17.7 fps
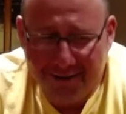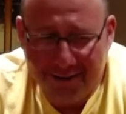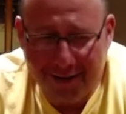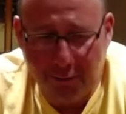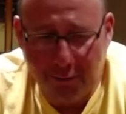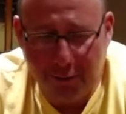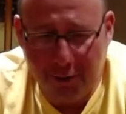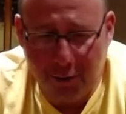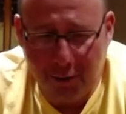
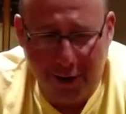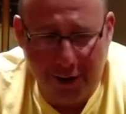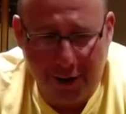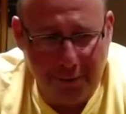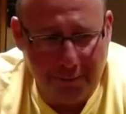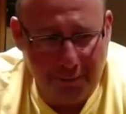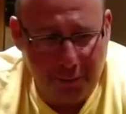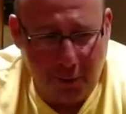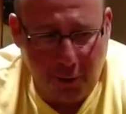That we go
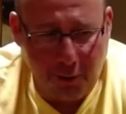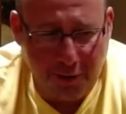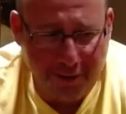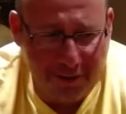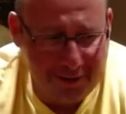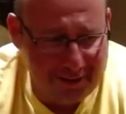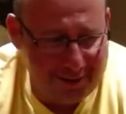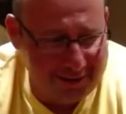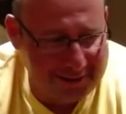out and
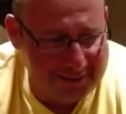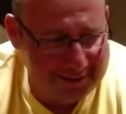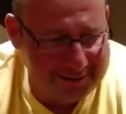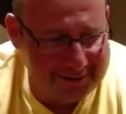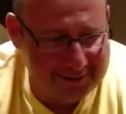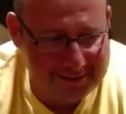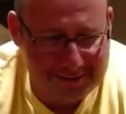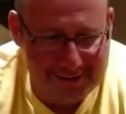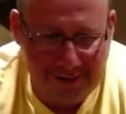party like it's
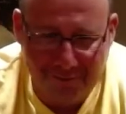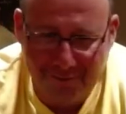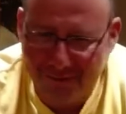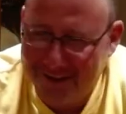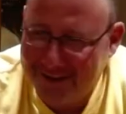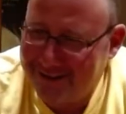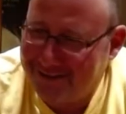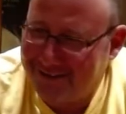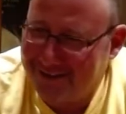the
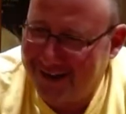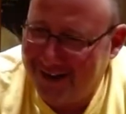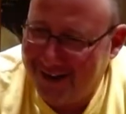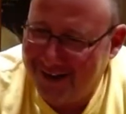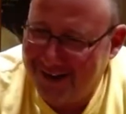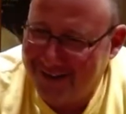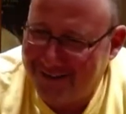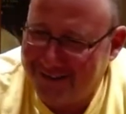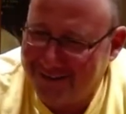70s and
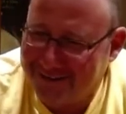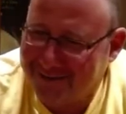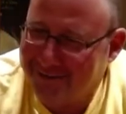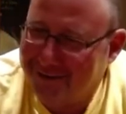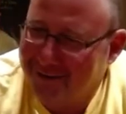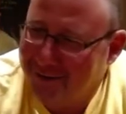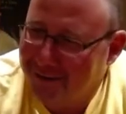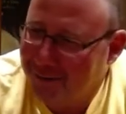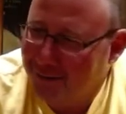80s,
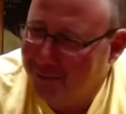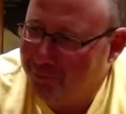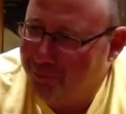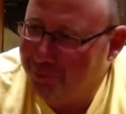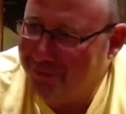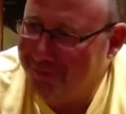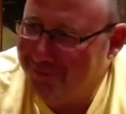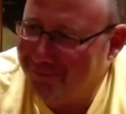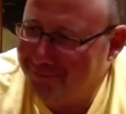
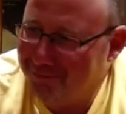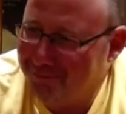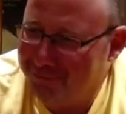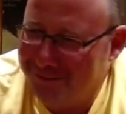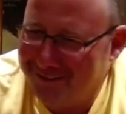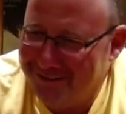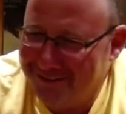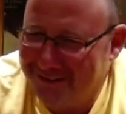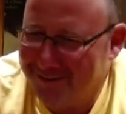but
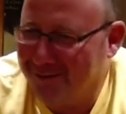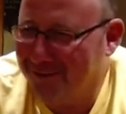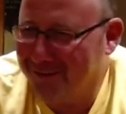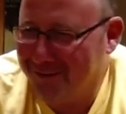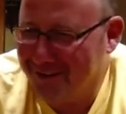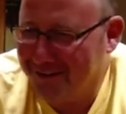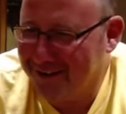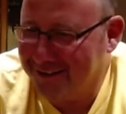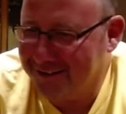
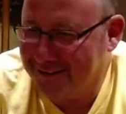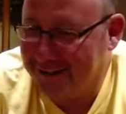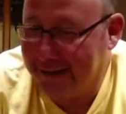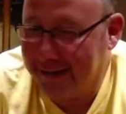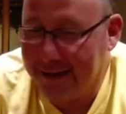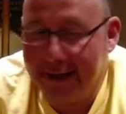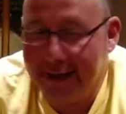literally it's like,